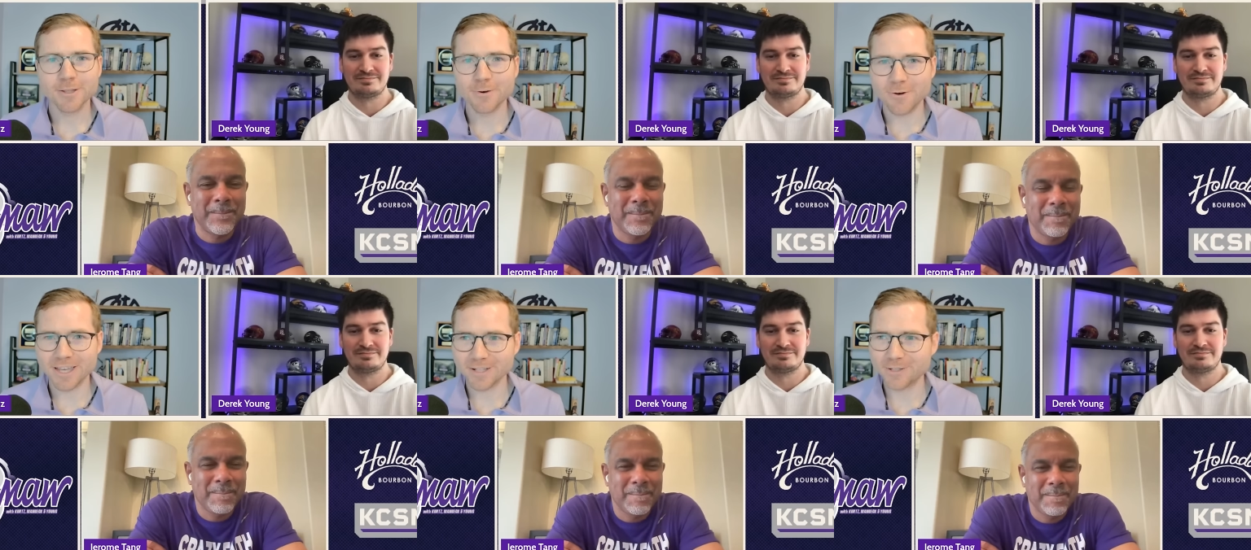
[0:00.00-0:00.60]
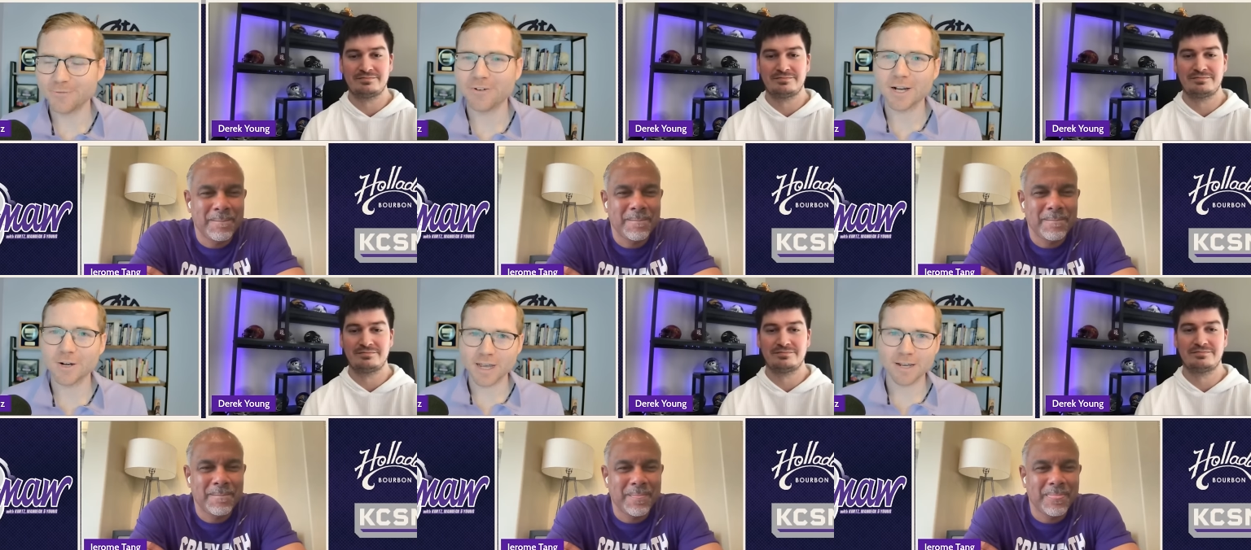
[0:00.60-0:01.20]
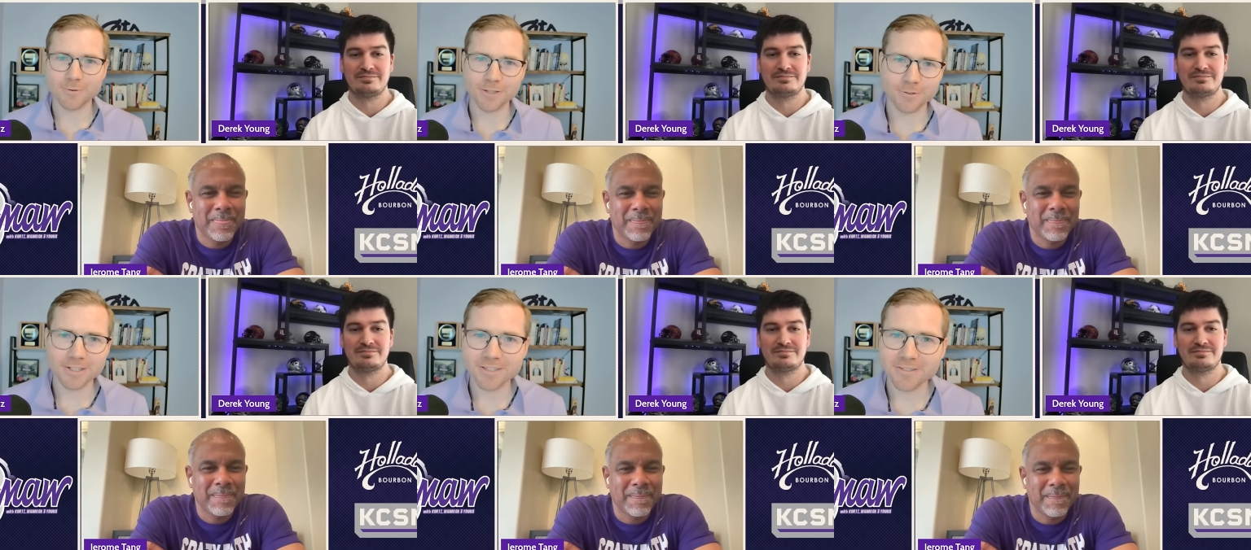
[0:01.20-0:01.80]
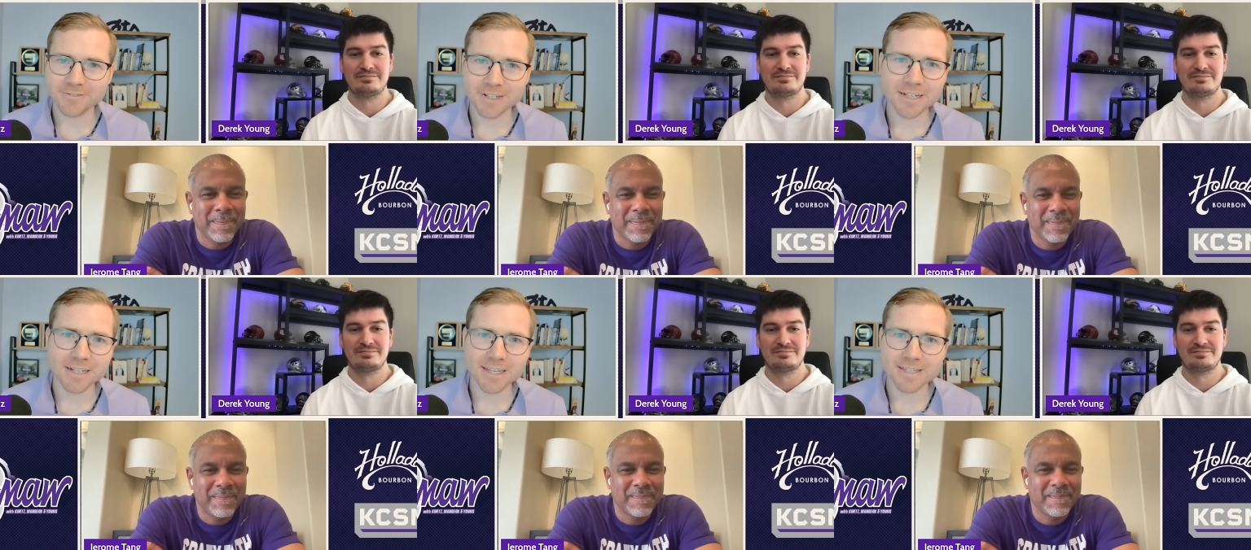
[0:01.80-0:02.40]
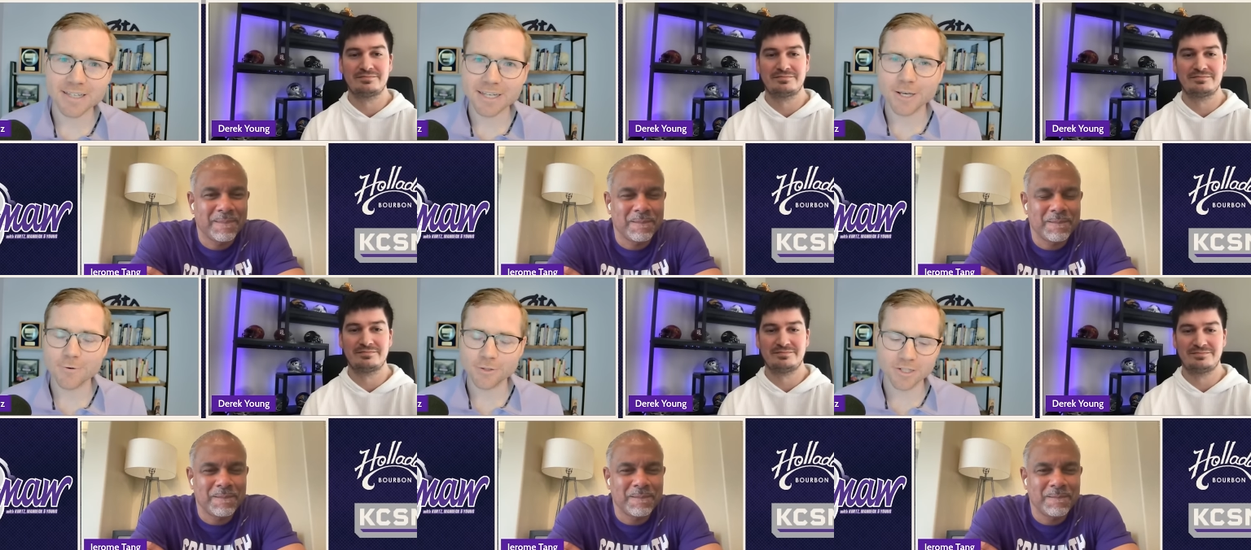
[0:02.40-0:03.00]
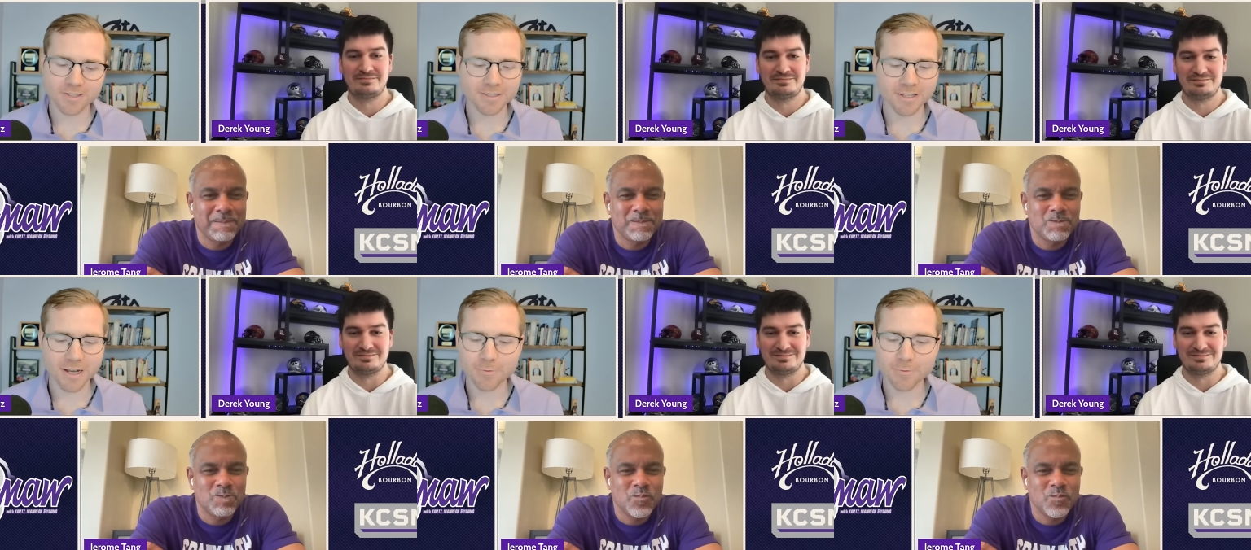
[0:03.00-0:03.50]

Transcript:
Speaker 1: the way that you fired back with the list of uh, K State coaches.